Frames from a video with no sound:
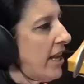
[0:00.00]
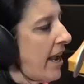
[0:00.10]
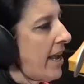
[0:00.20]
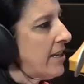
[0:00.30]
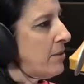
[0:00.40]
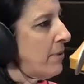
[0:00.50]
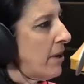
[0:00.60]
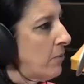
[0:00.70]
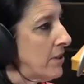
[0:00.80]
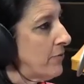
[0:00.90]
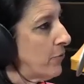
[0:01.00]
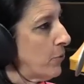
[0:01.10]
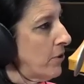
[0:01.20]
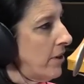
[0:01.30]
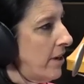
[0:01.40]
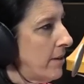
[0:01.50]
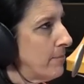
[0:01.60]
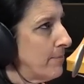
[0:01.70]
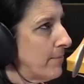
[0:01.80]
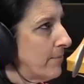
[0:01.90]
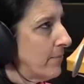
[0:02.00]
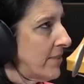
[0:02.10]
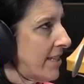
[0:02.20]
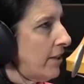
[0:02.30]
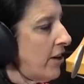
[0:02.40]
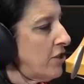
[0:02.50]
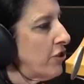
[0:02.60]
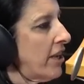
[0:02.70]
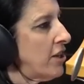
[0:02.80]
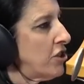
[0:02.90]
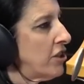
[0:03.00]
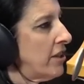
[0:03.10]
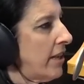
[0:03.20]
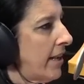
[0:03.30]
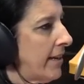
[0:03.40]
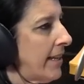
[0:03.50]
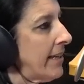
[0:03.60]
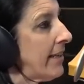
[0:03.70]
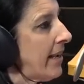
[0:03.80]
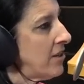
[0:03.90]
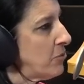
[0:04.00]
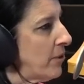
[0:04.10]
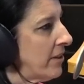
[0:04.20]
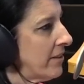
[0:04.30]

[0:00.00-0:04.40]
at eBay was for um, seller education and engagement.